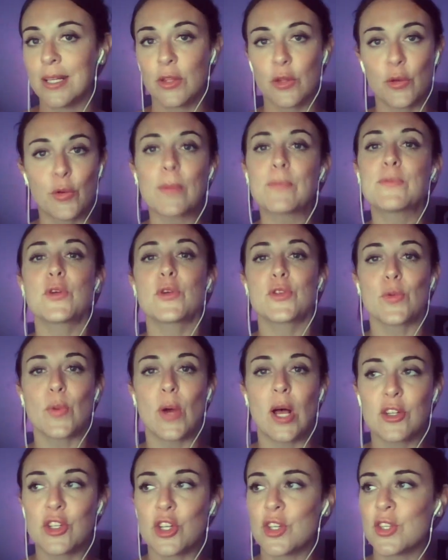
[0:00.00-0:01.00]

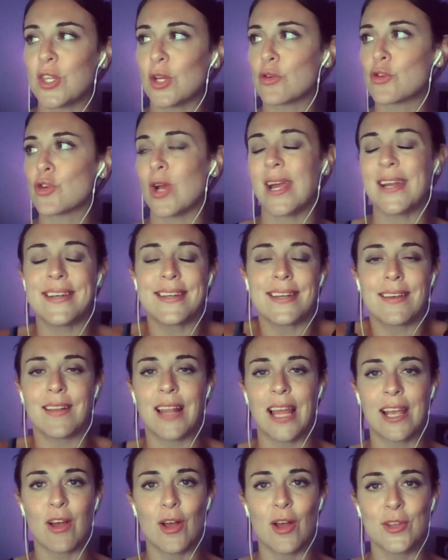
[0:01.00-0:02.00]
cryptozoologists, they're trying to
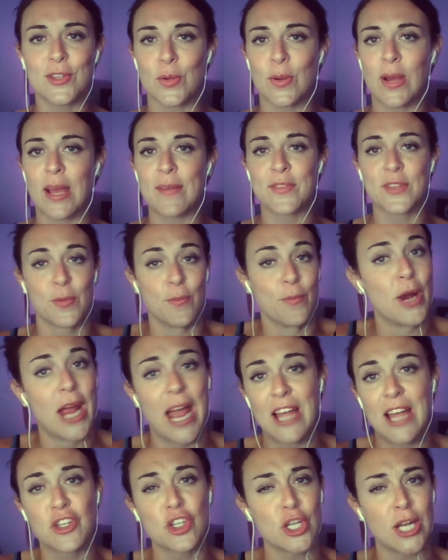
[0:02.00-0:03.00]
like also have some
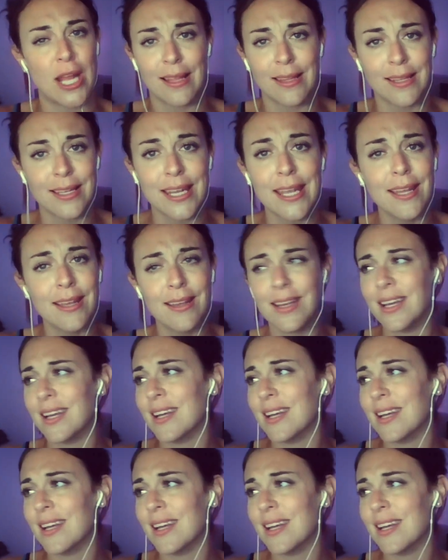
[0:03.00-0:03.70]
rationality.